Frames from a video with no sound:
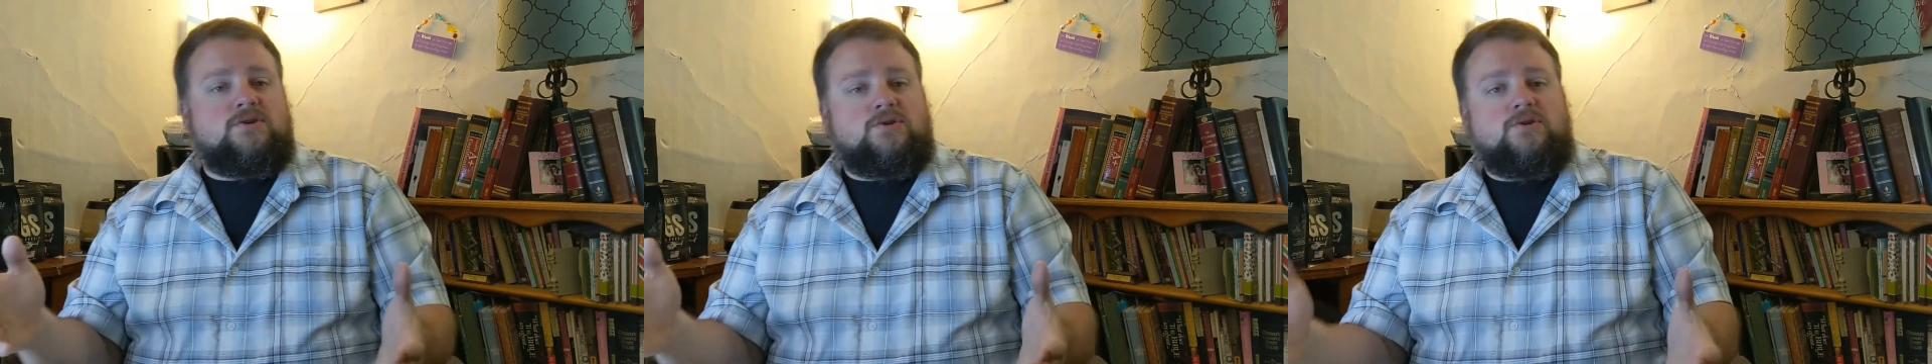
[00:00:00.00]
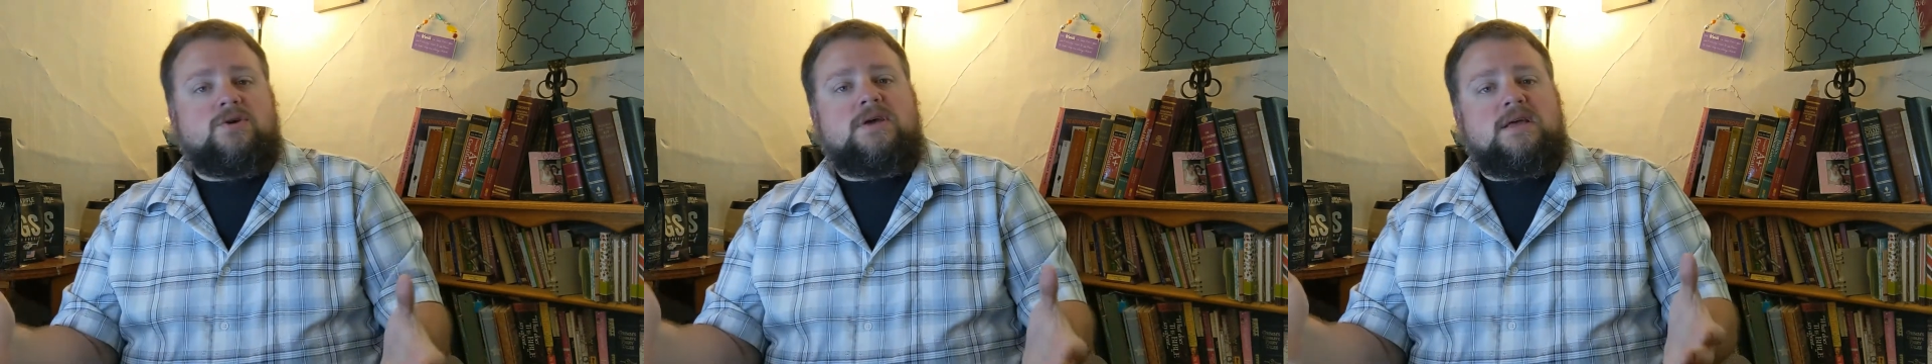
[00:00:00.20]

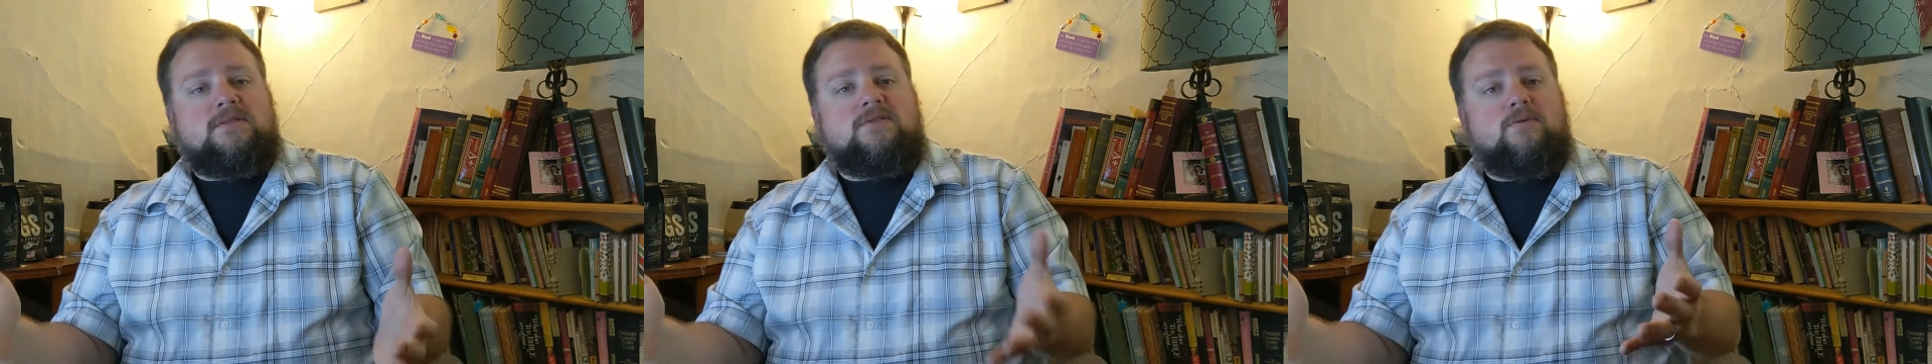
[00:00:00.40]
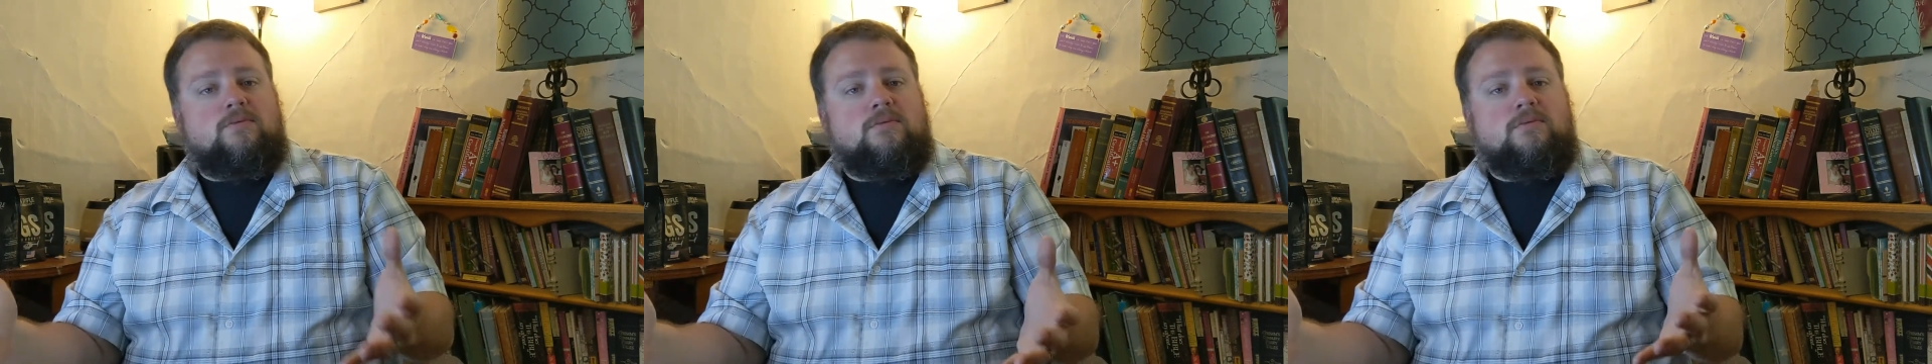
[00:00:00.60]
to
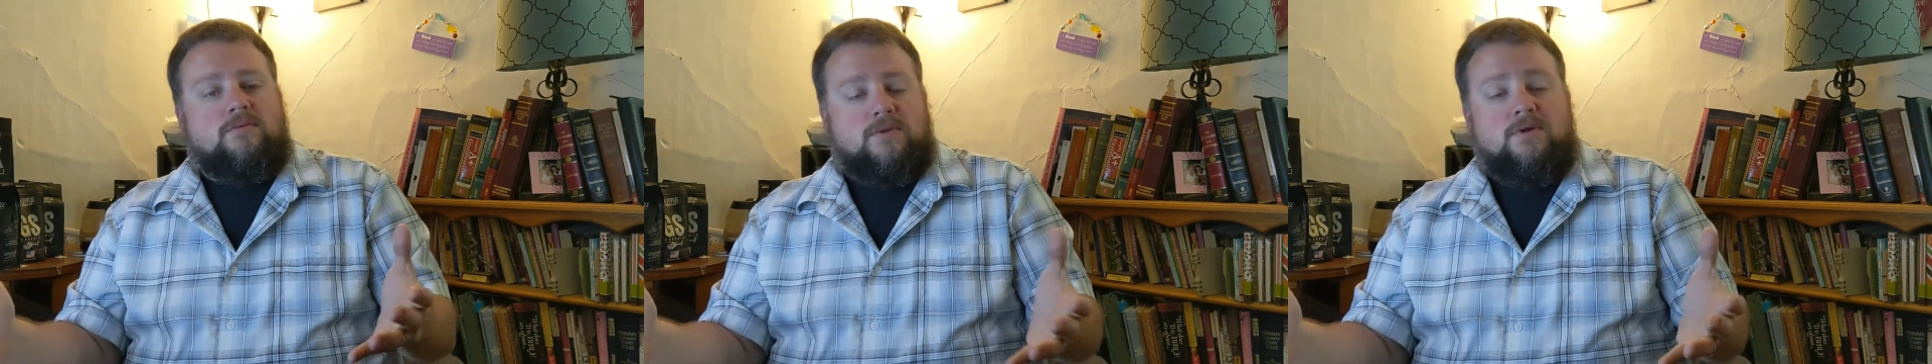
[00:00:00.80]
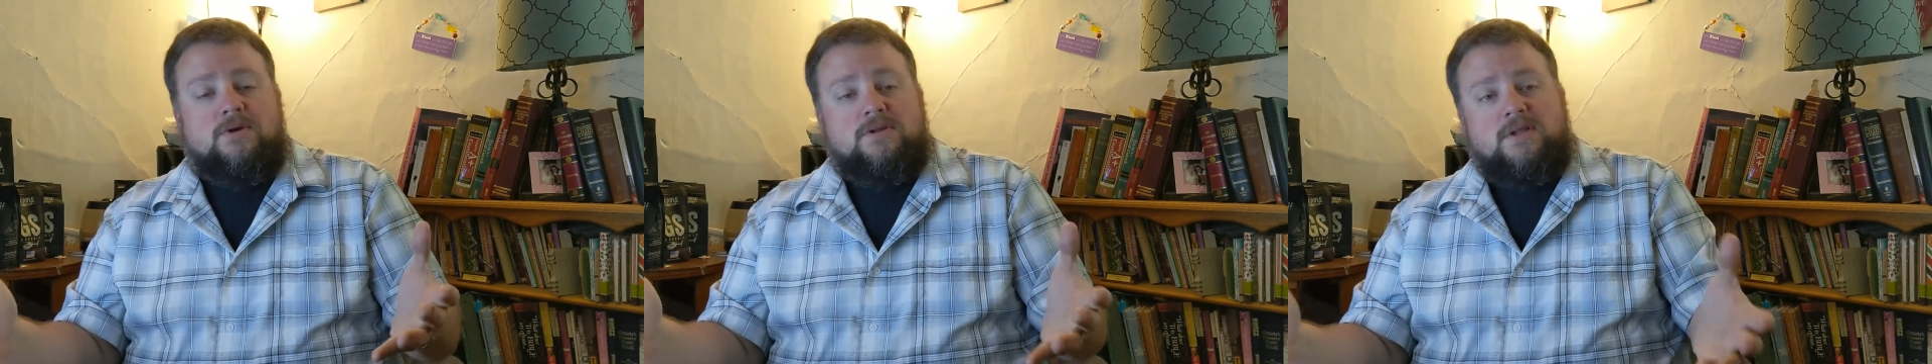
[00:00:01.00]

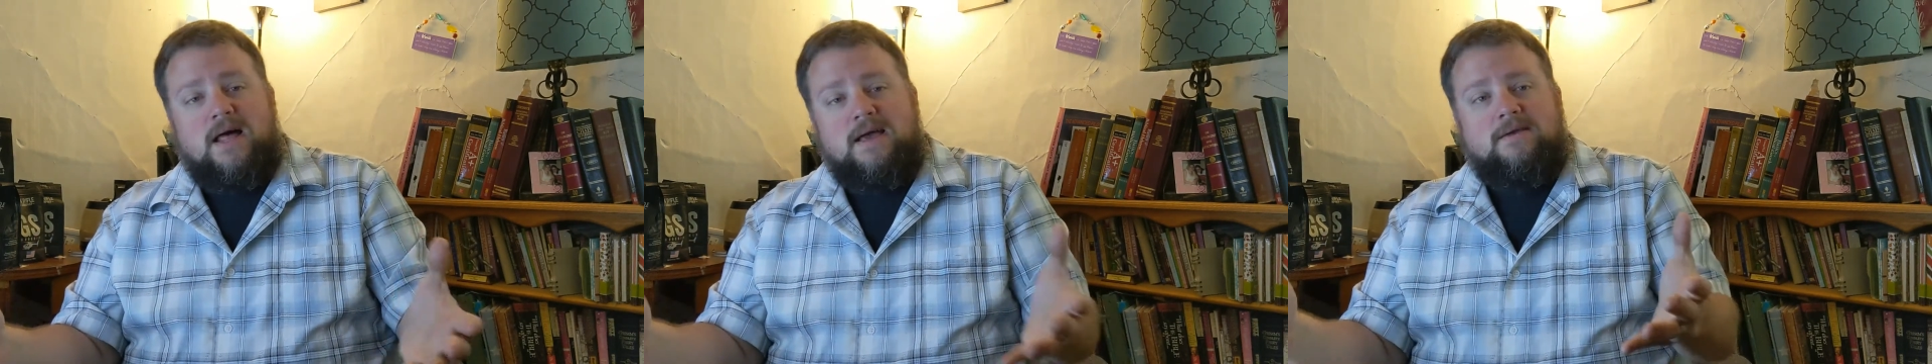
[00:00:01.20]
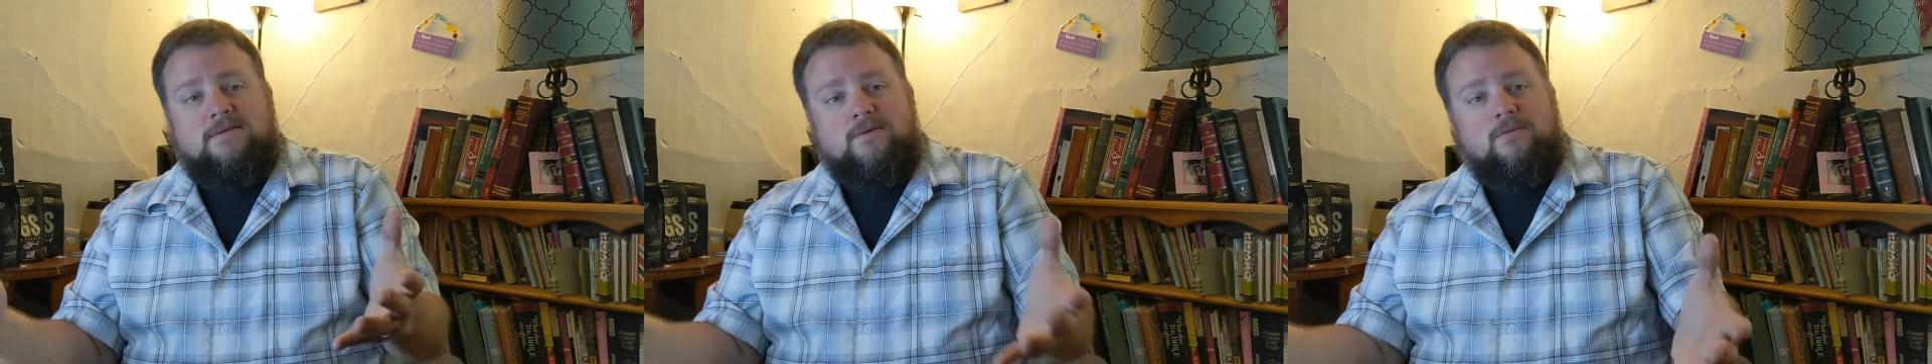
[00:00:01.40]
look
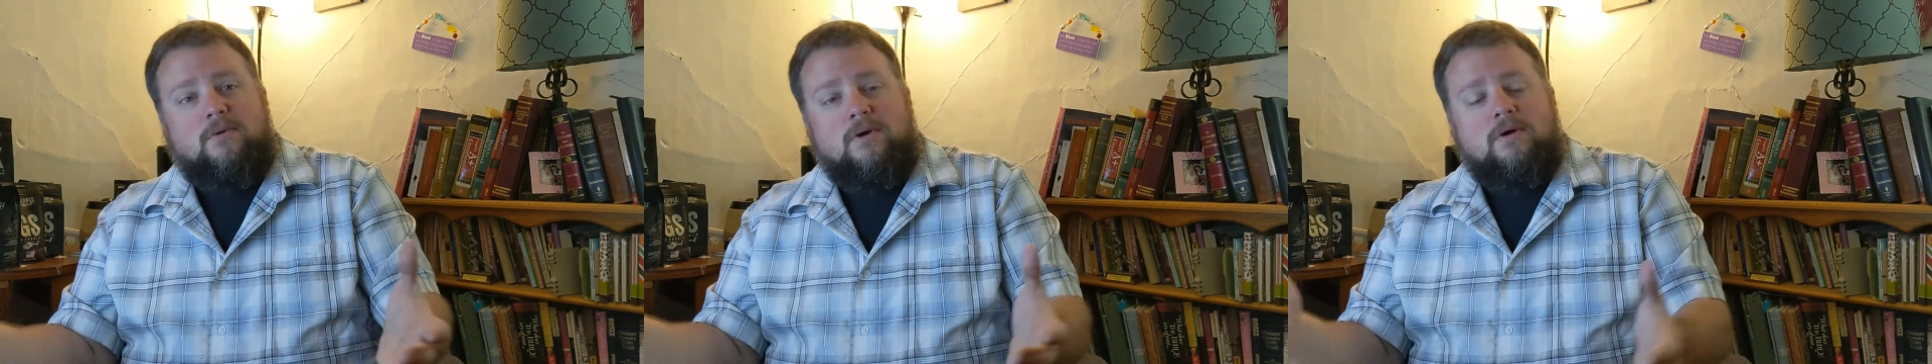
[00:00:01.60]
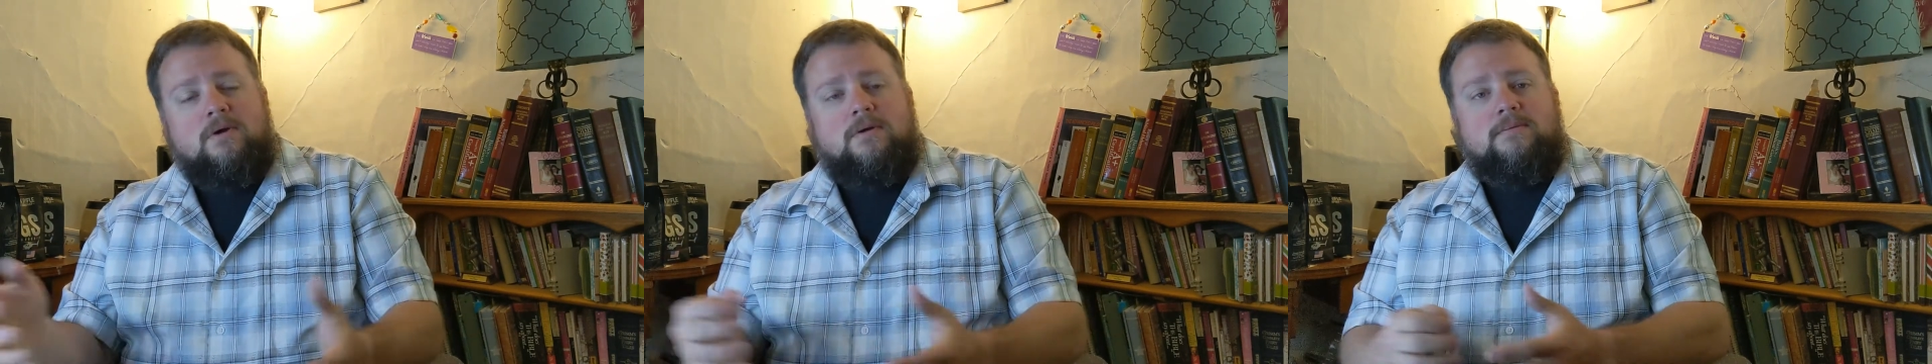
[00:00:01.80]
like the
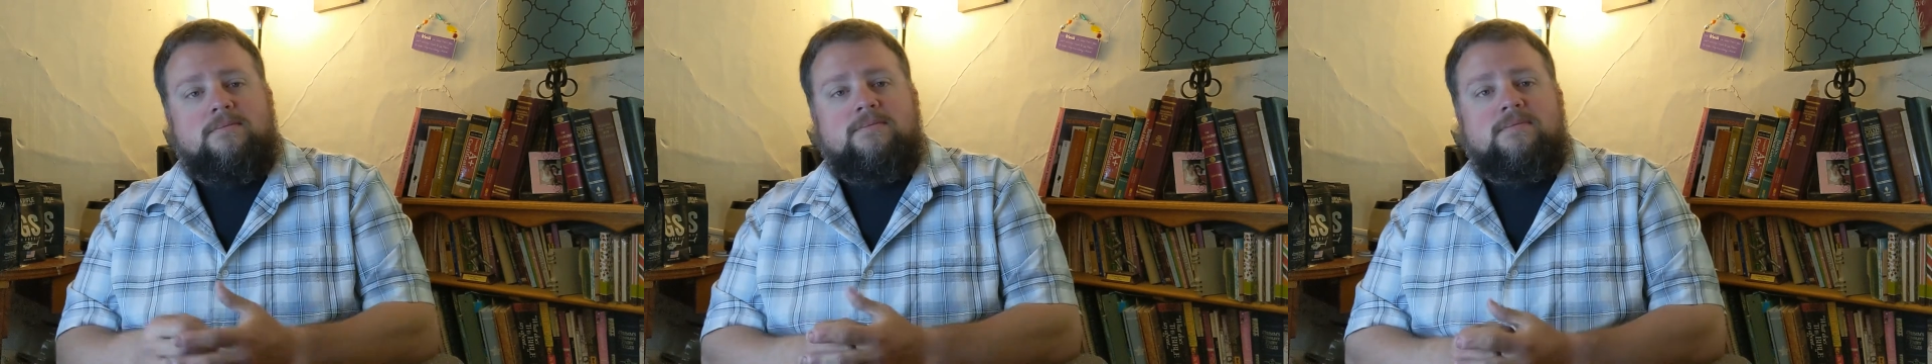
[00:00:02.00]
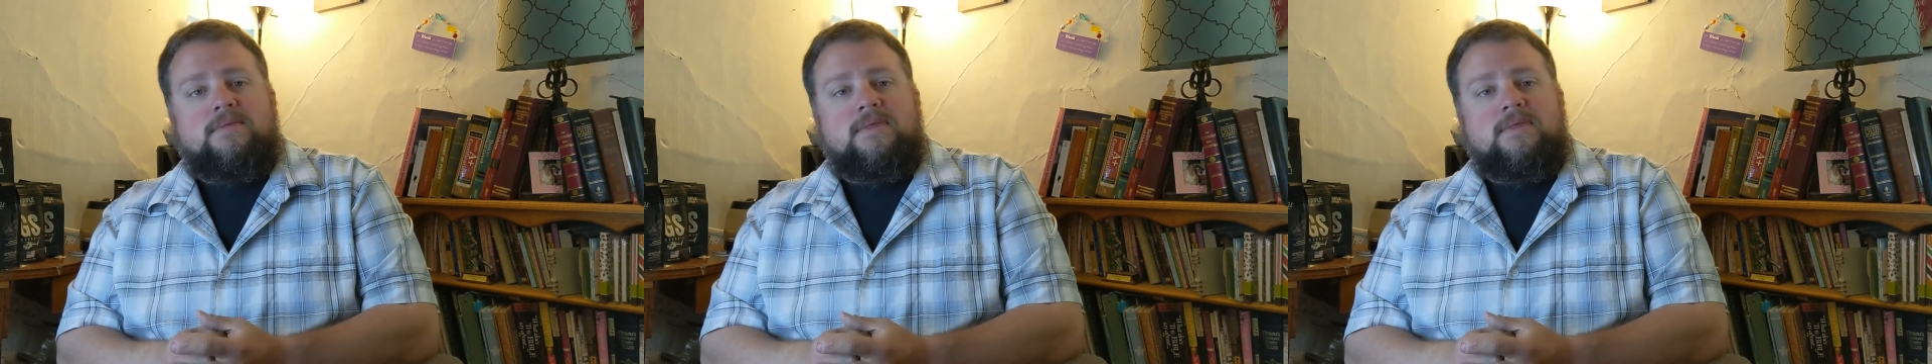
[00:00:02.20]
world.